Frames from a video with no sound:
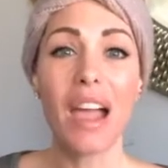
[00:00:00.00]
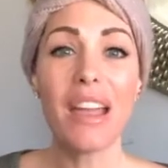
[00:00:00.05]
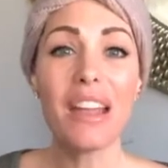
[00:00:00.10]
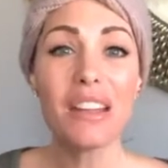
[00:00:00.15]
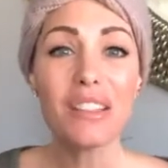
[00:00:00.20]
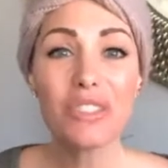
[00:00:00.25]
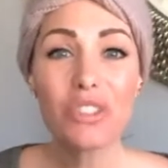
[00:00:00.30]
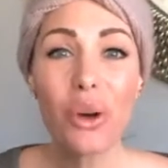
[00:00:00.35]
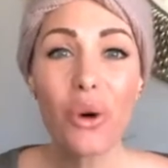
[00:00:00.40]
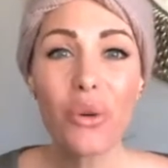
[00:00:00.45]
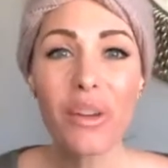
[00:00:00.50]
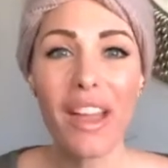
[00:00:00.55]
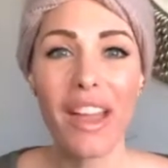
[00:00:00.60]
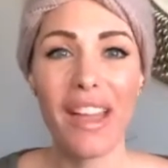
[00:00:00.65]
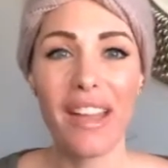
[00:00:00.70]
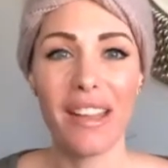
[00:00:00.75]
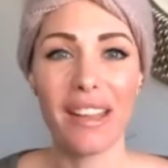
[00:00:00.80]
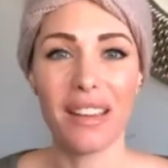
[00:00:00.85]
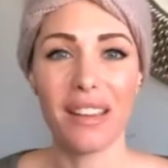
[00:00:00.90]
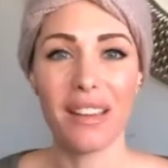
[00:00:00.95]
it's
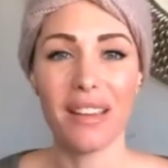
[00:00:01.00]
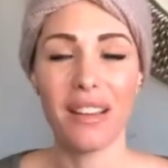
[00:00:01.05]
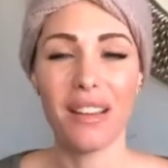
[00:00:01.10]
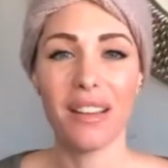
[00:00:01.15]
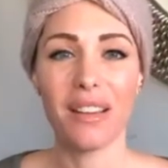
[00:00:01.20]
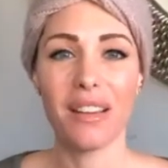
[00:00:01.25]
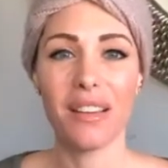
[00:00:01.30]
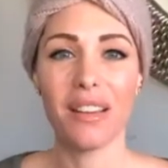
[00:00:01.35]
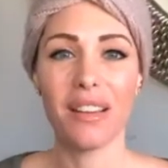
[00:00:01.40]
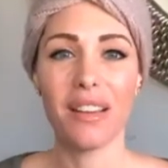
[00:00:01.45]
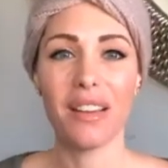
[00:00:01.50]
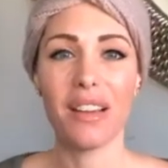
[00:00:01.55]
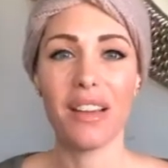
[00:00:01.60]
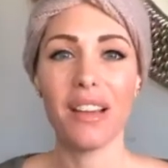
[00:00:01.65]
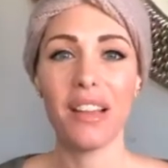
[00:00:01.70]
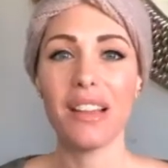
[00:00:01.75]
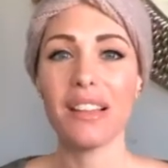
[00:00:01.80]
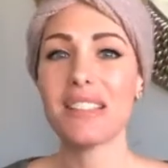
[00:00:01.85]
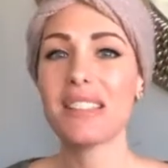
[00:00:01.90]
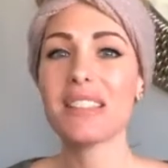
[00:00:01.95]
okay.
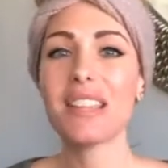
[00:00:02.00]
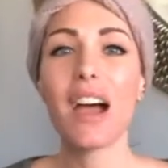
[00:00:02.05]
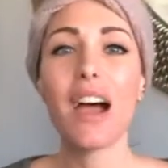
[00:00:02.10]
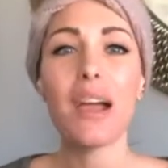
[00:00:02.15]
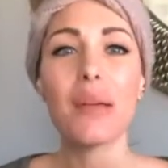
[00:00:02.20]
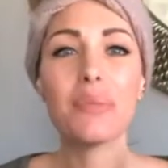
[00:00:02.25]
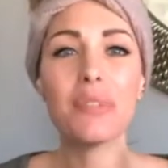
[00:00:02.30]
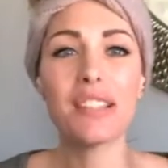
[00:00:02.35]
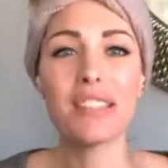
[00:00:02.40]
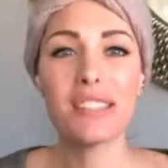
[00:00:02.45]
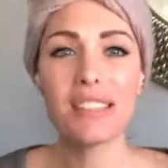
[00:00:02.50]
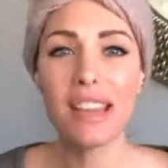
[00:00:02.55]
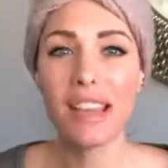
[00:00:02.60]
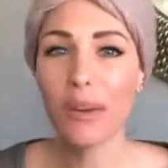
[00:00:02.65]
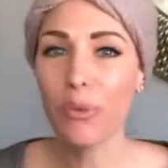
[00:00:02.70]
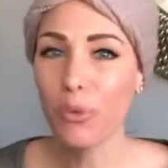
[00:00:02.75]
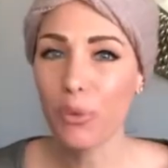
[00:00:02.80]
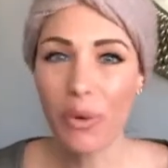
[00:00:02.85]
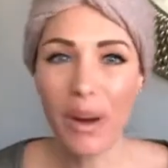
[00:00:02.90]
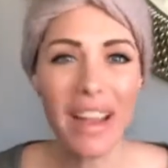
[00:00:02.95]
It's time to
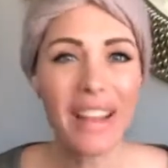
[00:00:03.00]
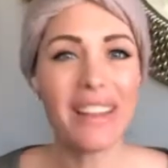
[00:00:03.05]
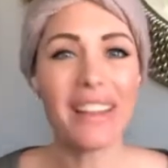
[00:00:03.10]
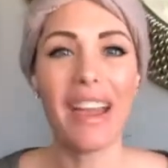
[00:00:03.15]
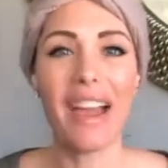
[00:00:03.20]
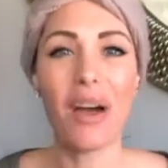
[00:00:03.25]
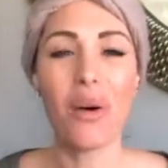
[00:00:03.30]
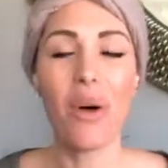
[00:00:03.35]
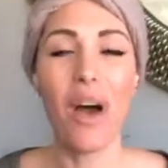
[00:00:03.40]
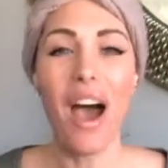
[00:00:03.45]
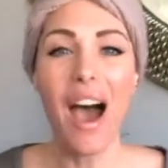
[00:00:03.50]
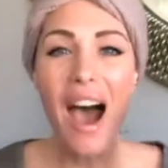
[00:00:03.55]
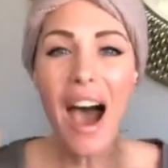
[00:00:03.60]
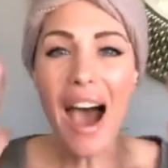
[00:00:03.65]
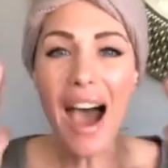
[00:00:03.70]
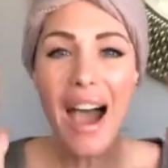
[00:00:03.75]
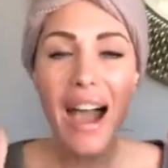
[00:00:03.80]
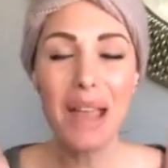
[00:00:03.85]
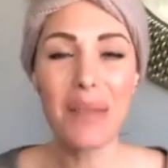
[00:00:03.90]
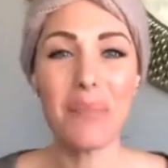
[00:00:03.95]
say right now,
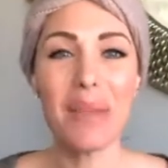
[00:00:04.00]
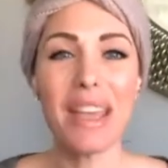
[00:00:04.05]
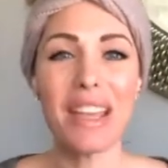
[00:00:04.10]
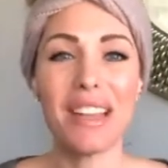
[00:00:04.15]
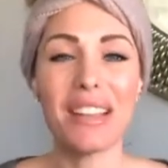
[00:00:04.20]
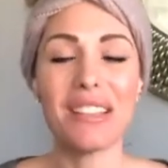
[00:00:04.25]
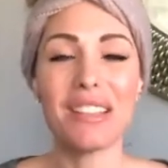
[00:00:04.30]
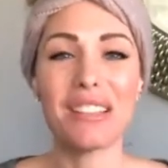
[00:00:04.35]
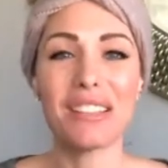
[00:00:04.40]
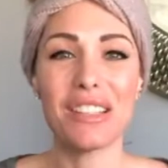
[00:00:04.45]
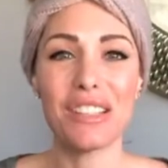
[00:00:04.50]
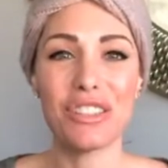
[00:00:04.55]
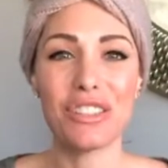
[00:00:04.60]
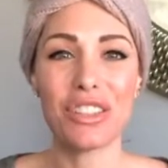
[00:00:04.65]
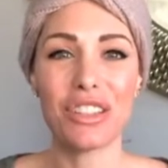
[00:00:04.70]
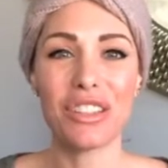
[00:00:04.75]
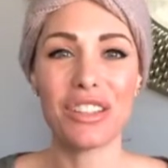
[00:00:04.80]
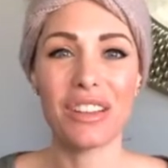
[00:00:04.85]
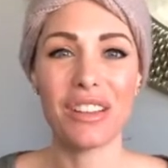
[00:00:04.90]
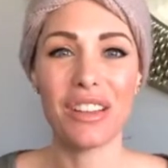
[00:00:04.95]
I make a
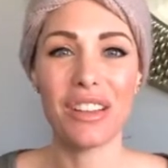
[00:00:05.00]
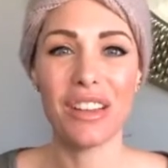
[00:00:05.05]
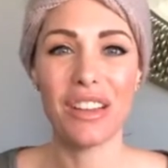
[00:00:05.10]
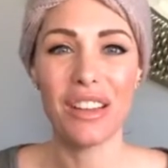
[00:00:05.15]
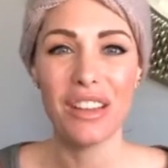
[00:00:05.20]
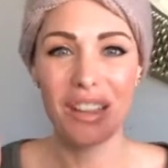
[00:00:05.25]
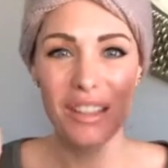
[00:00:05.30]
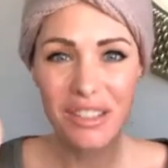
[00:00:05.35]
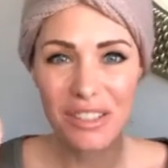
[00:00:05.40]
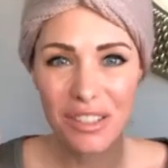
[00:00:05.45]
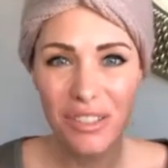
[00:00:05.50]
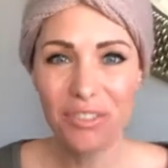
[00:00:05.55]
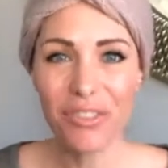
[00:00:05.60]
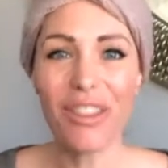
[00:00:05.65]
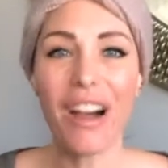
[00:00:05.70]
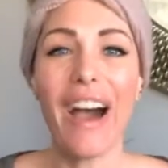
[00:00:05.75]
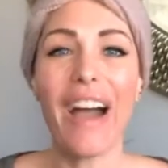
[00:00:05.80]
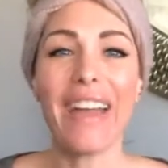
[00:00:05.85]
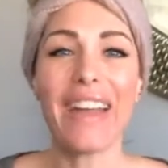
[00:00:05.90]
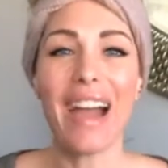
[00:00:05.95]
decision to
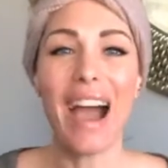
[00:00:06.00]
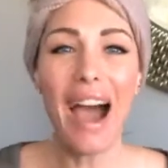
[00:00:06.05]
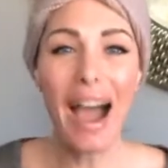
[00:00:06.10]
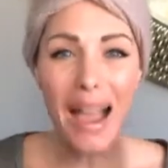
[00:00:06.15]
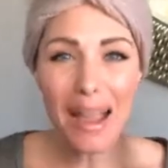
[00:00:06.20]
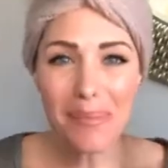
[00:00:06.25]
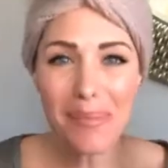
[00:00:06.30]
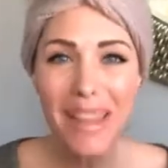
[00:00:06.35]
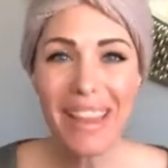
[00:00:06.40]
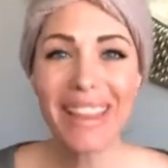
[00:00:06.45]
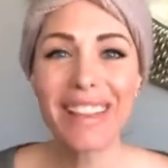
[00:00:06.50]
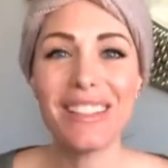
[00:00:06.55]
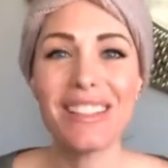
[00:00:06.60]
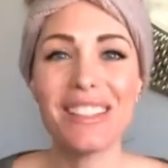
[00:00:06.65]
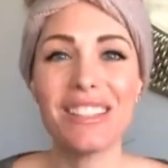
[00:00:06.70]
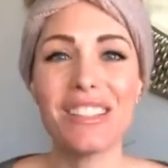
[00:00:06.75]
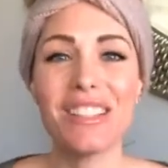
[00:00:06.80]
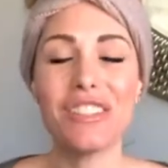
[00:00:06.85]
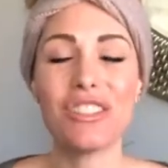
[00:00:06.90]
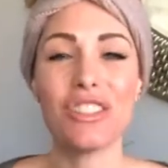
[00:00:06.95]
fly. I make a
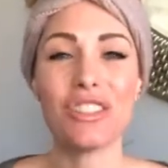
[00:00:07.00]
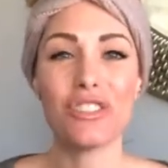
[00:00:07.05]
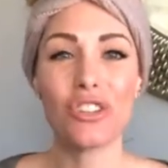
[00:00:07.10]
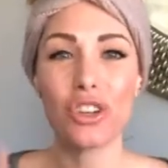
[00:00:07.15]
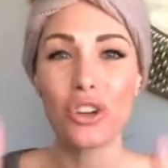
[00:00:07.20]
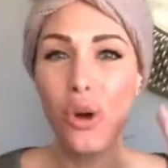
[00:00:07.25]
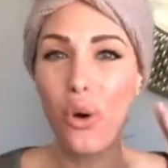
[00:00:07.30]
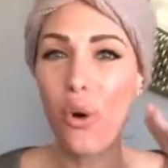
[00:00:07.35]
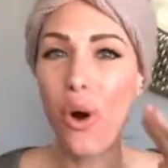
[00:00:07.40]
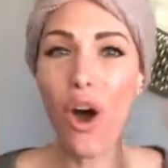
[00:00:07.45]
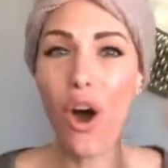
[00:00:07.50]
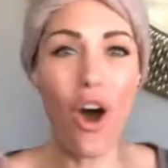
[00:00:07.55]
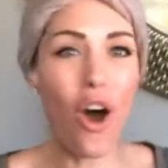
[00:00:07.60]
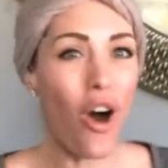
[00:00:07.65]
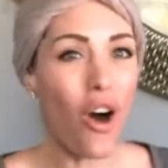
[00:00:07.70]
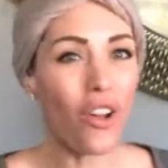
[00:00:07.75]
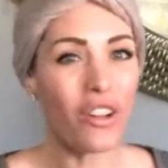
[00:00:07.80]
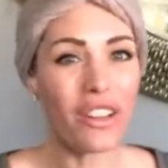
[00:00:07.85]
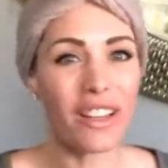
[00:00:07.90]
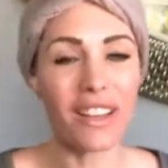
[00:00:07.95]
decision to go
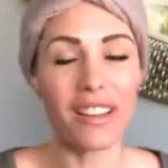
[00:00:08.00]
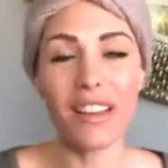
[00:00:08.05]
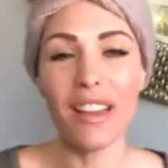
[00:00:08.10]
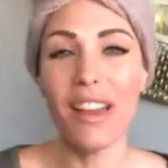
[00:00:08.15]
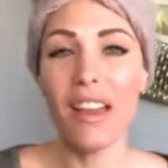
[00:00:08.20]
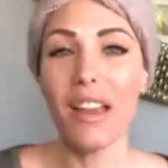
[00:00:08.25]
all in,